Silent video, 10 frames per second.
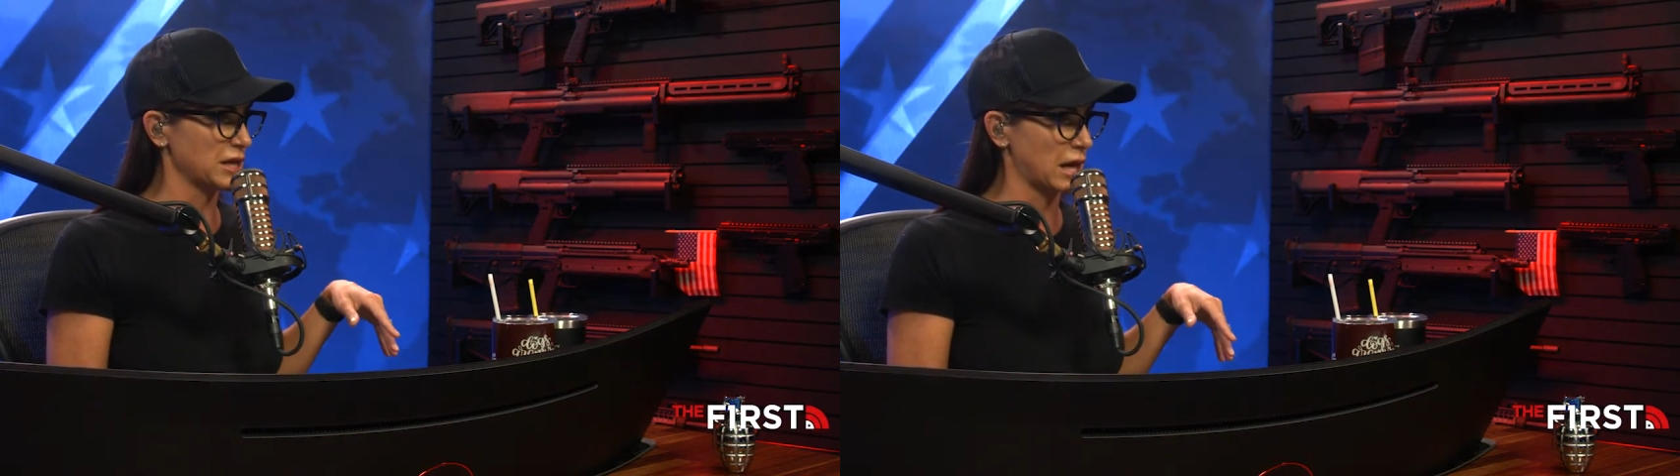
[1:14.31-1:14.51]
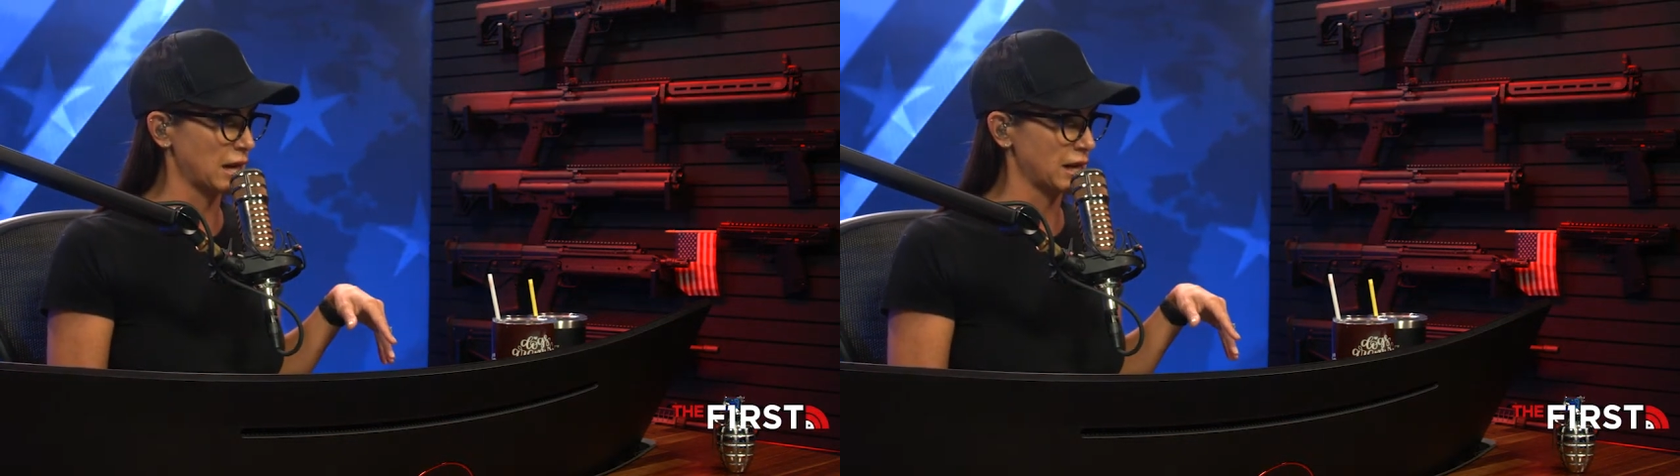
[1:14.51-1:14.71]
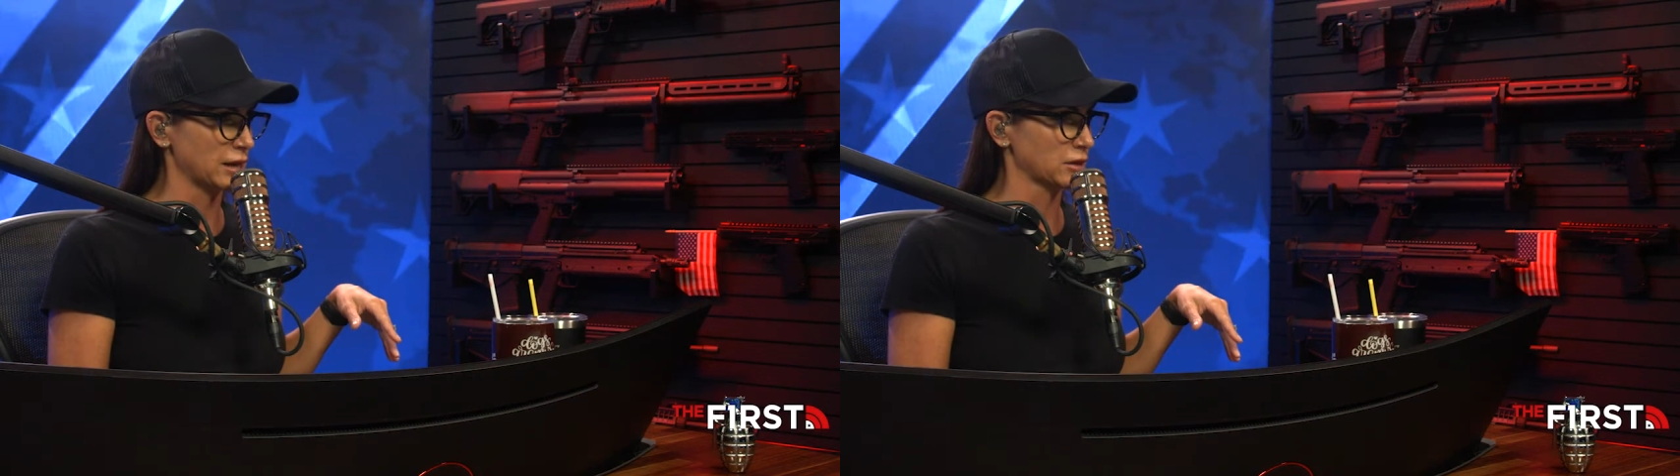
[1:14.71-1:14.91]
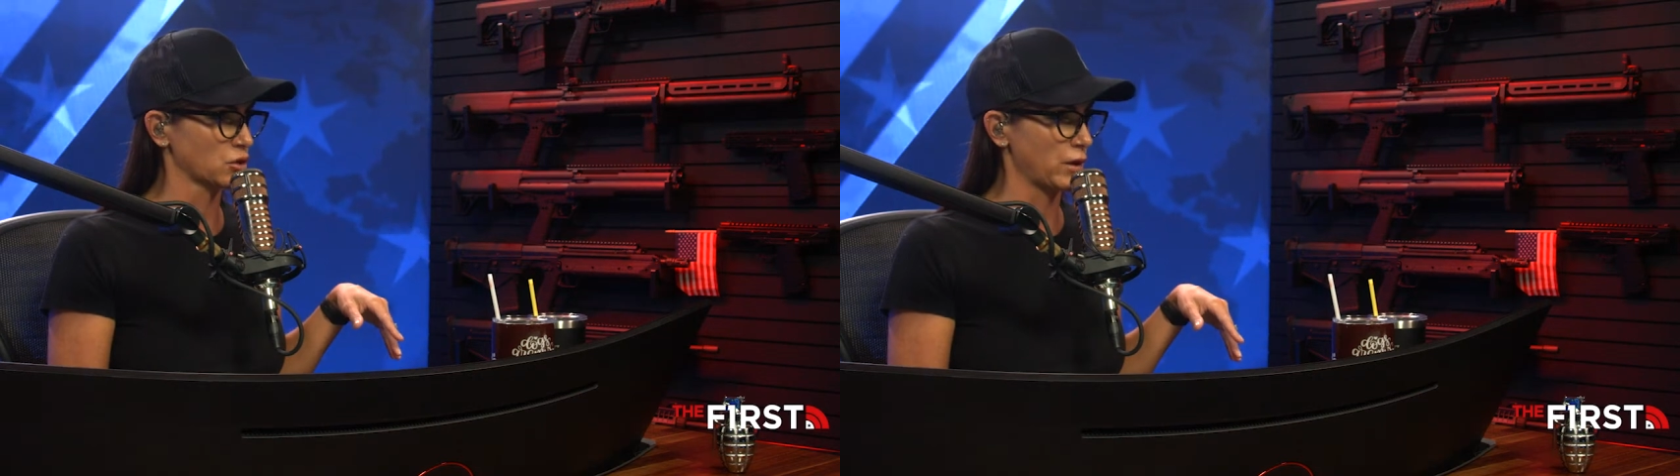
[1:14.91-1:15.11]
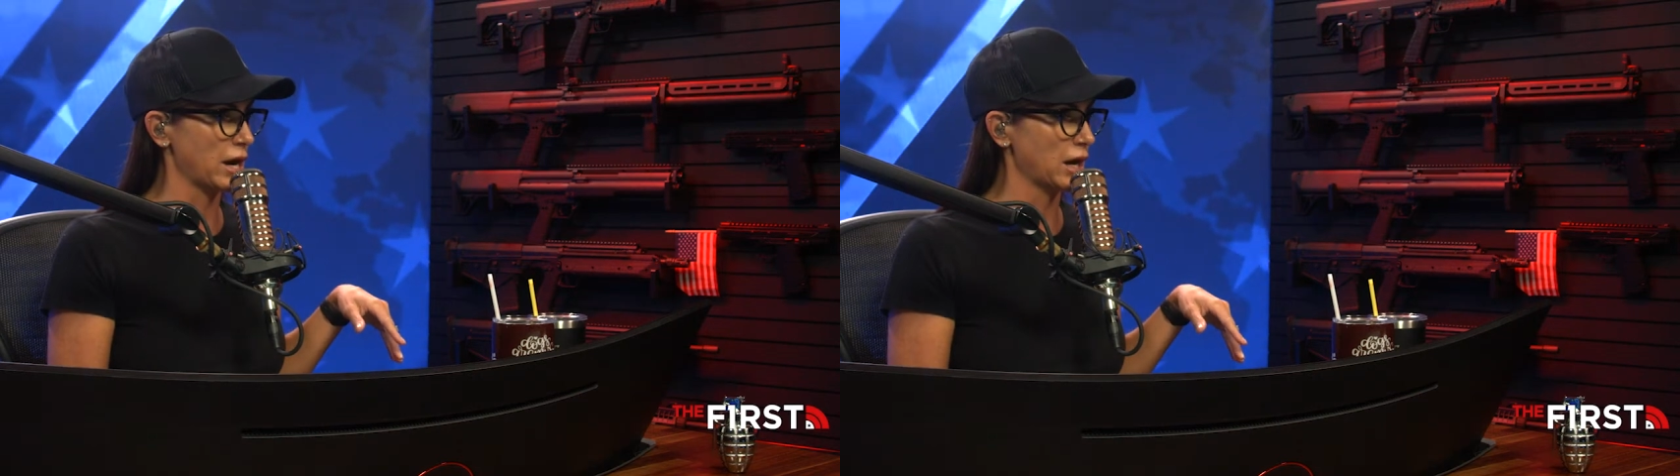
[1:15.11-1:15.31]
gotten out of the
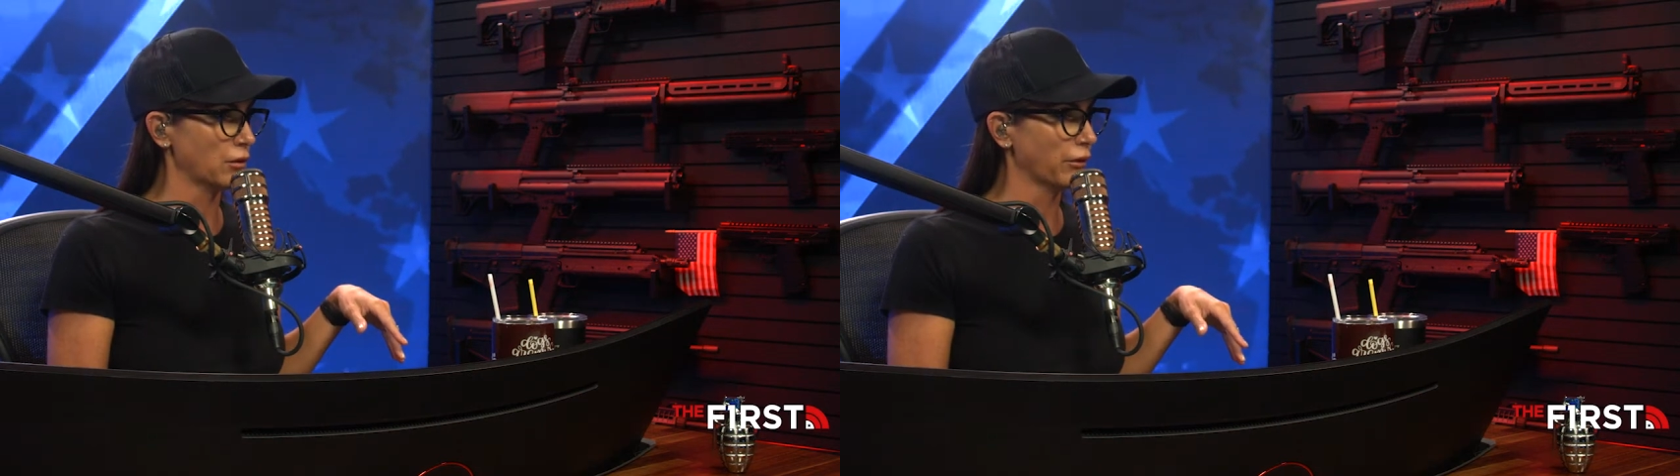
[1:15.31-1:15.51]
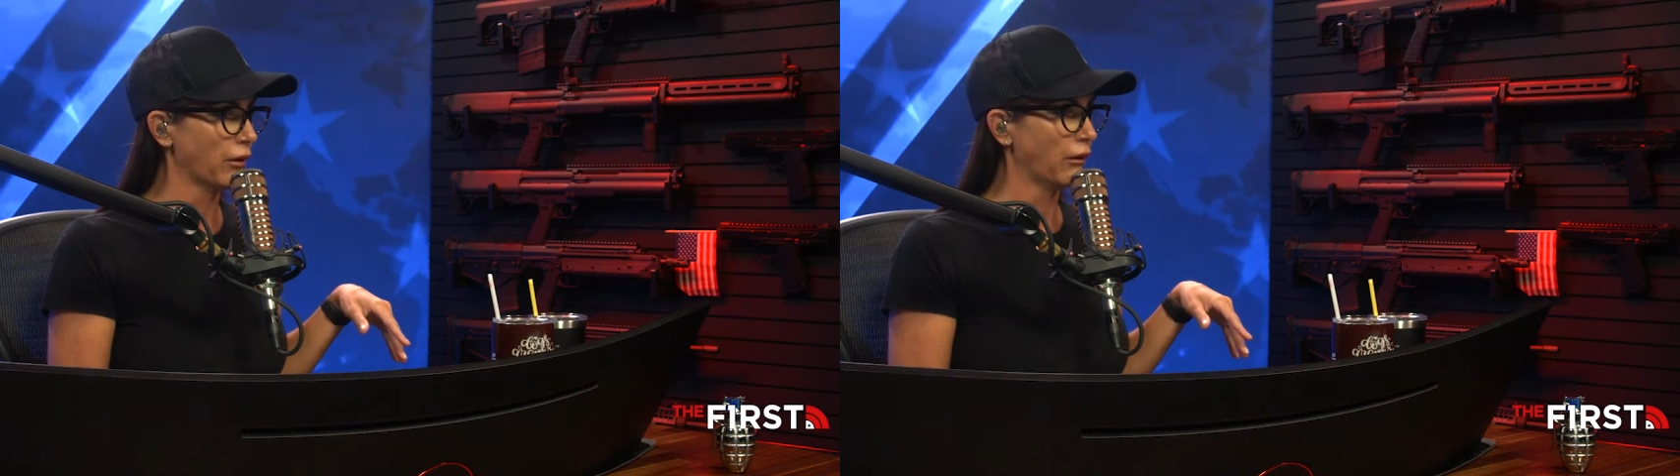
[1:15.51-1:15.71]
ground,